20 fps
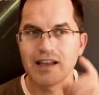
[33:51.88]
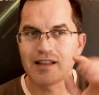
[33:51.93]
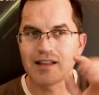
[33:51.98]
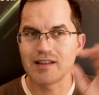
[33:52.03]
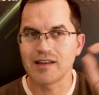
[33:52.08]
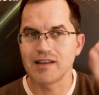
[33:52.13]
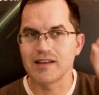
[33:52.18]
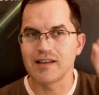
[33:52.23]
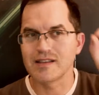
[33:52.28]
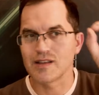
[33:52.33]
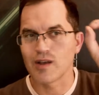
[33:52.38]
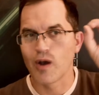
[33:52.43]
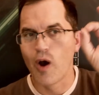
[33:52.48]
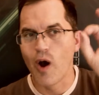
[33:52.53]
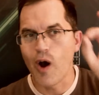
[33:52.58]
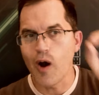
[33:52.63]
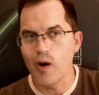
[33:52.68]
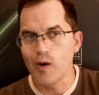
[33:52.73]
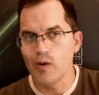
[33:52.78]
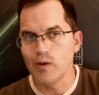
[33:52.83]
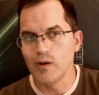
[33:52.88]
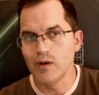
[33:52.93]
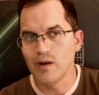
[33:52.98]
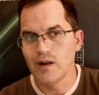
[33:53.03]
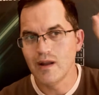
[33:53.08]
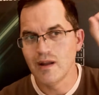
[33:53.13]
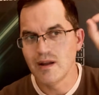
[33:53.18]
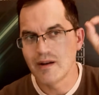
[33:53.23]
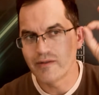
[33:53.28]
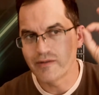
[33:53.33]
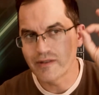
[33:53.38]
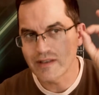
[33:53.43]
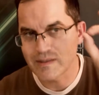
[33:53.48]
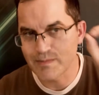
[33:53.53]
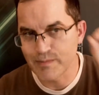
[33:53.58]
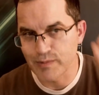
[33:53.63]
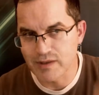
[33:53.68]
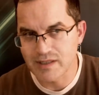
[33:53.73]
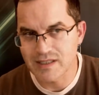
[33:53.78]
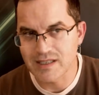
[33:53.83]
his whole
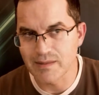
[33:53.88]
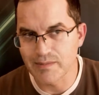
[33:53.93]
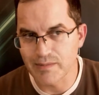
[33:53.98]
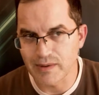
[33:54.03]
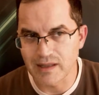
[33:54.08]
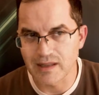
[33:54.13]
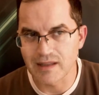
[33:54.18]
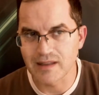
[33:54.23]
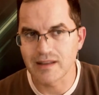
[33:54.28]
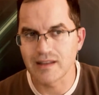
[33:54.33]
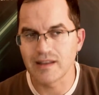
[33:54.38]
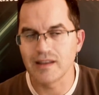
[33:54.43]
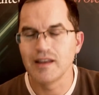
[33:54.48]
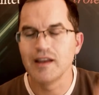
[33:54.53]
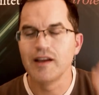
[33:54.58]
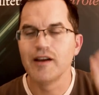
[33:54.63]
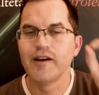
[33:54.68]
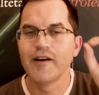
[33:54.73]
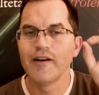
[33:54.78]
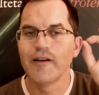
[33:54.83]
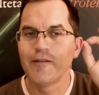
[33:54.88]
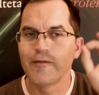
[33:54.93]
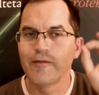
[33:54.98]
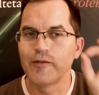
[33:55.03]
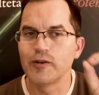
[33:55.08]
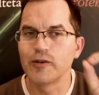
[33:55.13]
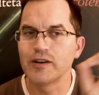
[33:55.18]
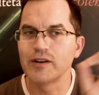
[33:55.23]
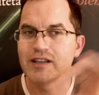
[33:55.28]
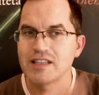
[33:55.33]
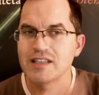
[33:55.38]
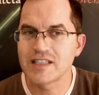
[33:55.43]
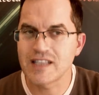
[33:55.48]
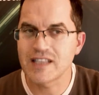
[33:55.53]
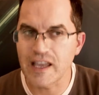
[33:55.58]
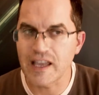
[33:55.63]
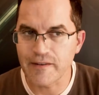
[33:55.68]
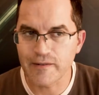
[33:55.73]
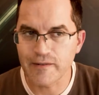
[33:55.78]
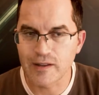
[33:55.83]
responsibility for the
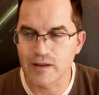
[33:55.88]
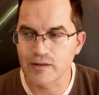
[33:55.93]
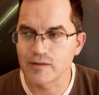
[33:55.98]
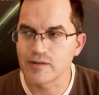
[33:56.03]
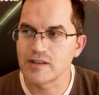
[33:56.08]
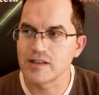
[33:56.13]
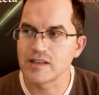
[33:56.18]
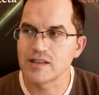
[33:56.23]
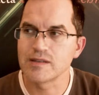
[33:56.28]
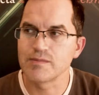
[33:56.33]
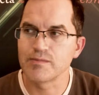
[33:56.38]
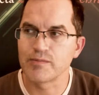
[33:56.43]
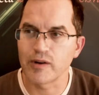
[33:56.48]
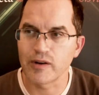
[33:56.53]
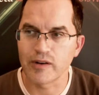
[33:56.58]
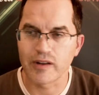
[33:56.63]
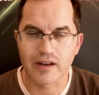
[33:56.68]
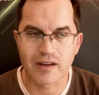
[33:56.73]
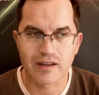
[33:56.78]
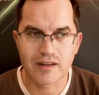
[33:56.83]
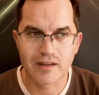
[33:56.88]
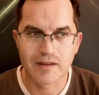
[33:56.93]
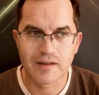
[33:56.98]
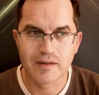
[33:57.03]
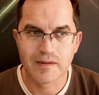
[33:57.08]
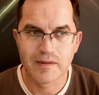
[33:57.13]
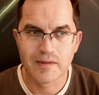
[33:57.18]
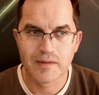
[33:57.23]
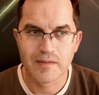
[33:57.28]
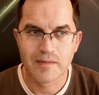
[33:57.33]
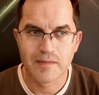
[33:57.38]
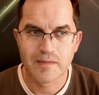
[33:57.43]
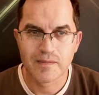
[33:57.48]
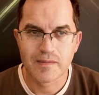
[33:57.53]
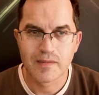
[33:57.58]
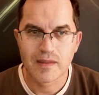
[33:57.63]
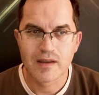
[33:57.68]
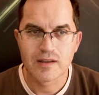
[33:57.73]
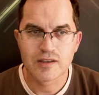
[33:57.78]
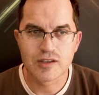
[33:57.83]
safety of this product.
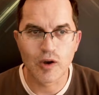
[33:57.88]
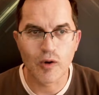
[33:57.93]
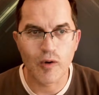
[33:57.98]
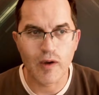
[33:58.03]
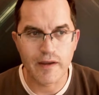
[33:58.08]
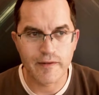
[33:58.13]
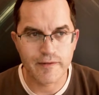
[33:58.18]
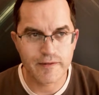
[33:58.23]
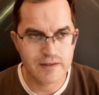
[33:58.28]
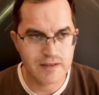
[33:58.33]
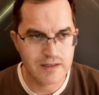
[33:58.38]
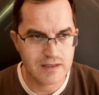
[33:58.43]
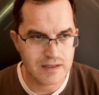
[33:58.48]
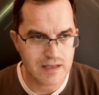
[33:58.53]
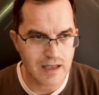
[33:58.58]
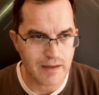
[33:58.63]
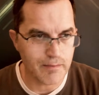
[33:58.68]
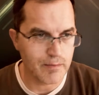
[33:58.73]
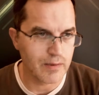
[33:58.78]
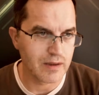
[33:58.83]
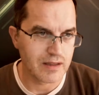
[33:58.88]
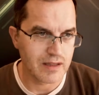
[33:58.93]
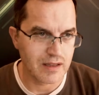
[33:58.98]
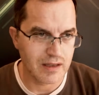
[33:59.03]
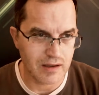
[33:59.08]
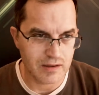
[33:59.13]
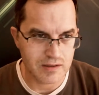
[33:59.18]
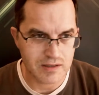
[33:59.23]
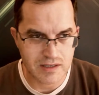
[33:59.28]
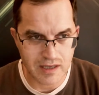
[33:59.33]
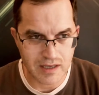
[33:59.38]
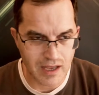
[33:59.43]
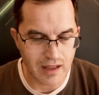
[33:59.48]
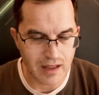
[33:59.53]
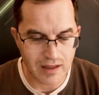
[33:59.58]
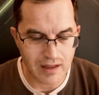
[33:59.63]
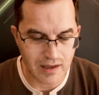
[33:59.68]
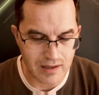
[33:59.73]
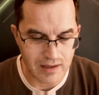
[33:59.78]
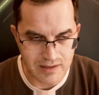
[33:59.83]
So if somebody gets
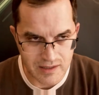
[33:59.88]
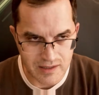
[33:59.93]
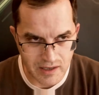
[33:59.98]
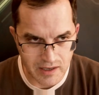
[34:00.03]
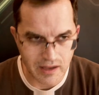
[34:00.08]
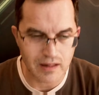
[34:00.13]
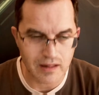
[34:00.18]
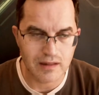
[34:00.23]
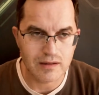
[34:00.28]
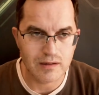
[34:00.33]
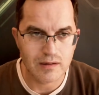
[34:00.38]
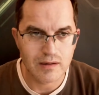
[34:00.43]
killed,